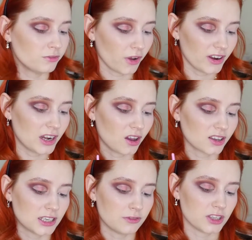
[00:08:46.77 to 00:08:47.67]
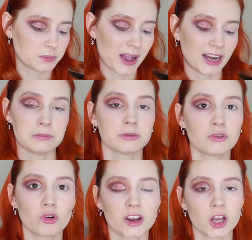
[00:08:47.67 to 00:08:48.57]
Very lastly for this palette,
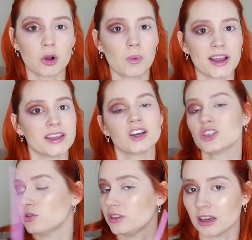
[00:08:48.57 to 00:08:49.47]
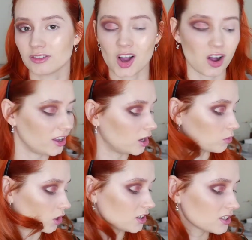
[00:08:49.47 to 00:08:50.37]
before I go away and I do the other eye, I'm
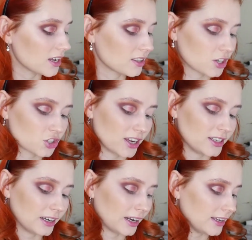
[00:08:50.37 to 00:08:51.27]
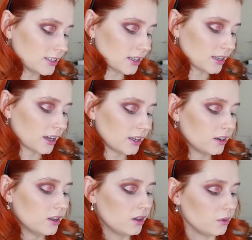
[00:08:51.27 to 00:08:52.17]
going to take that shade Glace
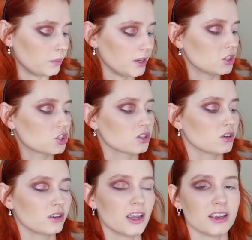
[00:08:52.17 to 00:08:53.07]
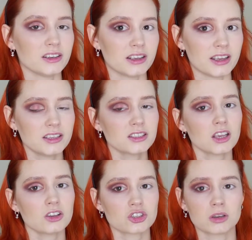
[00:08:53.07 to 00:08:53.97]
again, which it is
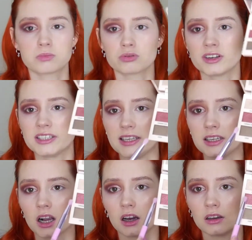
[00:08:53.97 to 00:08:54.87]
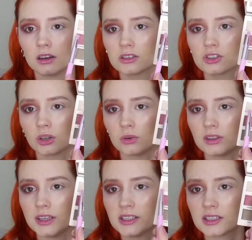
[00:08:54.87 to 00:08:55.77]
such a pretty colour. So
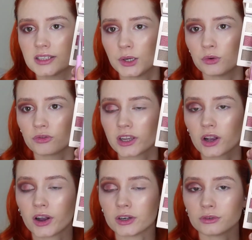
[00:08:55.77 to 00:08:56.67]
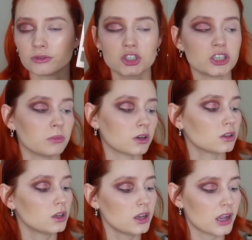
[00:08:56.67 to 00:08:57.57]
this silvery kind of
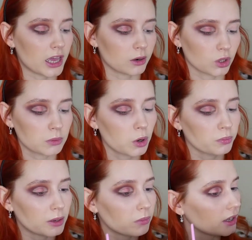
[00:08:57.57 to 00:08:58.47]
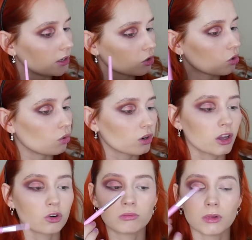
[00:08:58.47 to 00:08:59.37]
shimmer, and I'm going to pop that in my inner corner
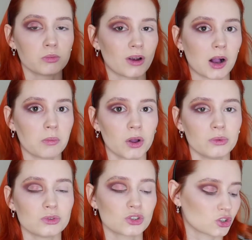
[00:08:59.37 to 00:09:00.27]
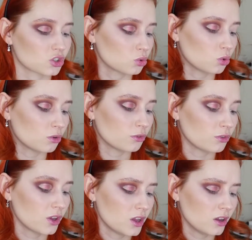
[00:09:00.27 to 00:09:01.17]
and on my brow bone to sort of